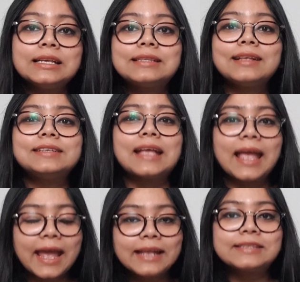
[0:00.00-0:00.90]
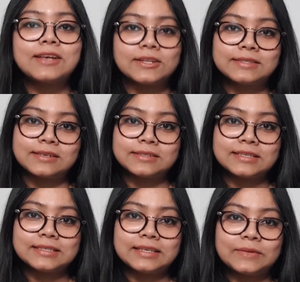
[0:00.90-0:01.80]
that it hates
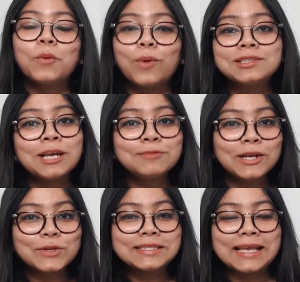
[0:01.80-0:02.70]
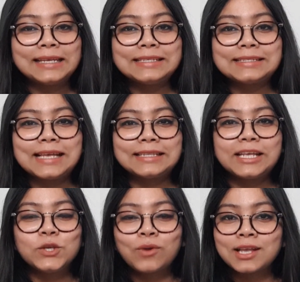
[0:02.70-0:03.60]
uncertainty. What I'm trying to say is that
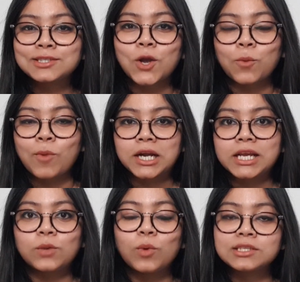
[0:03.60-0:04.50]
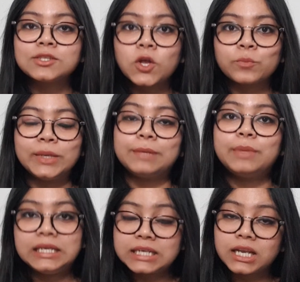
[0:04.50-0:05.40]
the UK stock market was not being
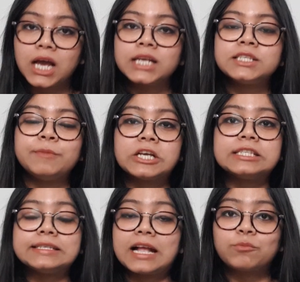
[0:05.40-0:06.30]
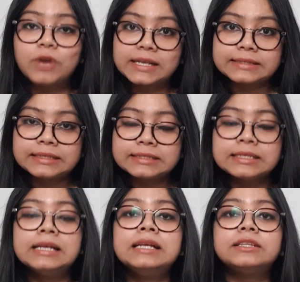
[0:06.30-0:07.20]
penalized because it had Brexit.
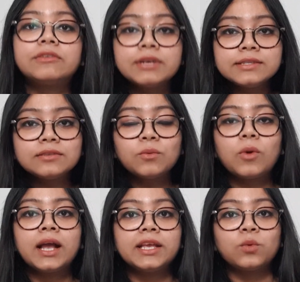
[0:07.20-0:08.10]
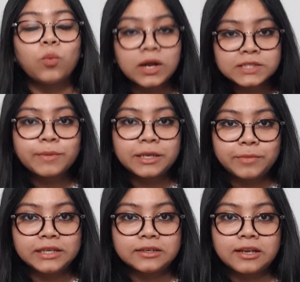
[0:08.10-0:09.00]
The reason why it was being
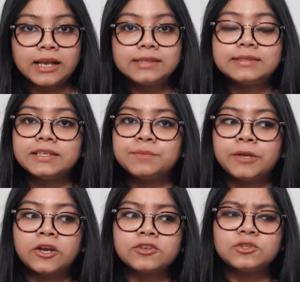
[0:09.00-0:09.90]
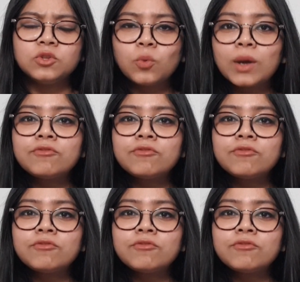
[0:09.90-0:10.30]
penalized is because no one